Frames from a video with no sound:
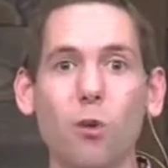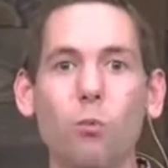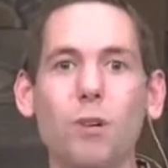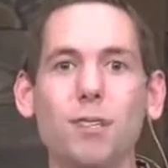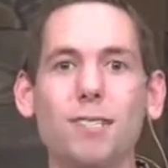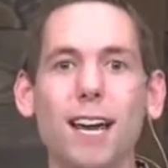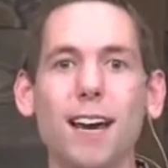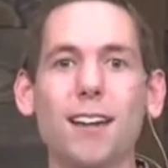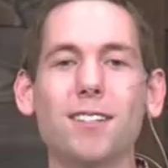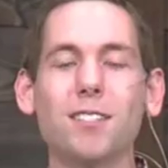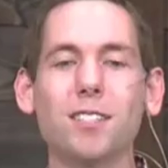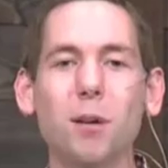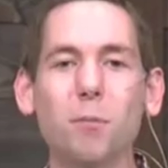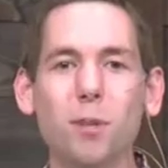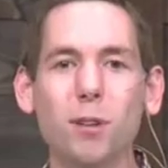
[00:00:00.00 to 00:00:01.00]
was that
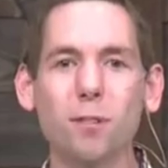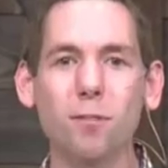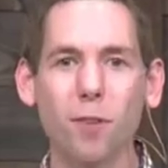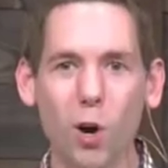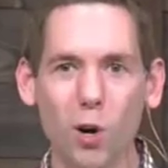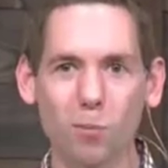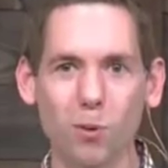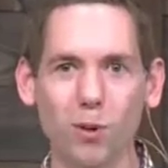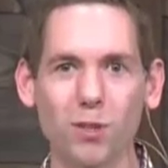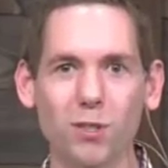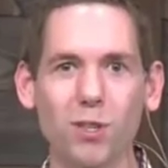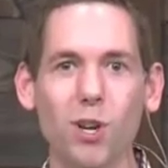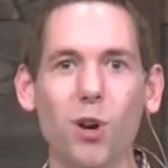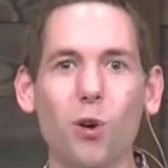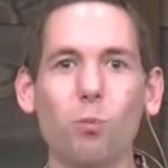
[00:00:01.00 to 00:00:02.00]
some of the
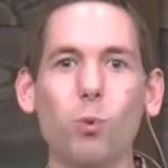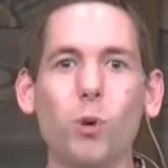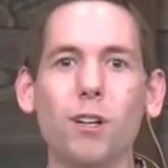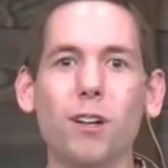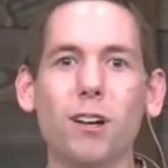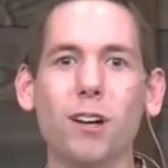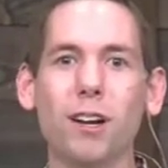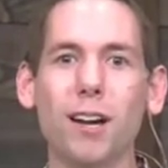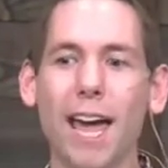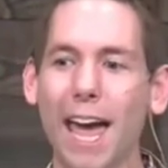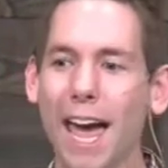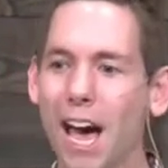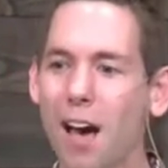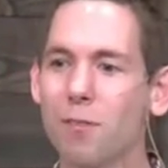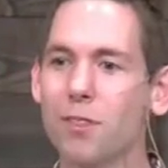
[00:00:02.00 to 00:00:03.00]
farmers would
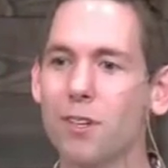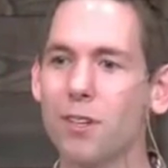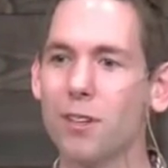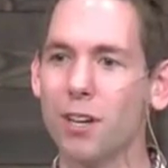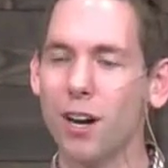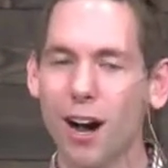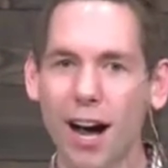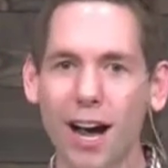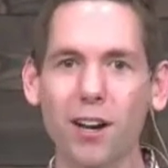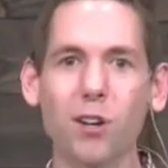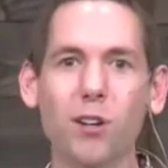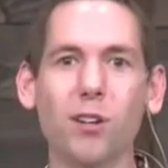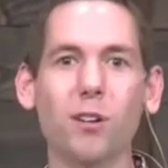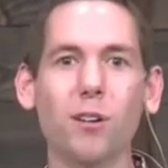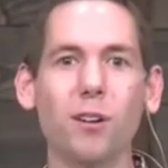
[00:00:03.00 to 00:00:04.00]
have the
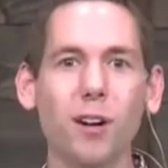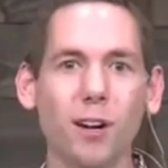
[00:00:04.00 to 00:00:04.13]
hired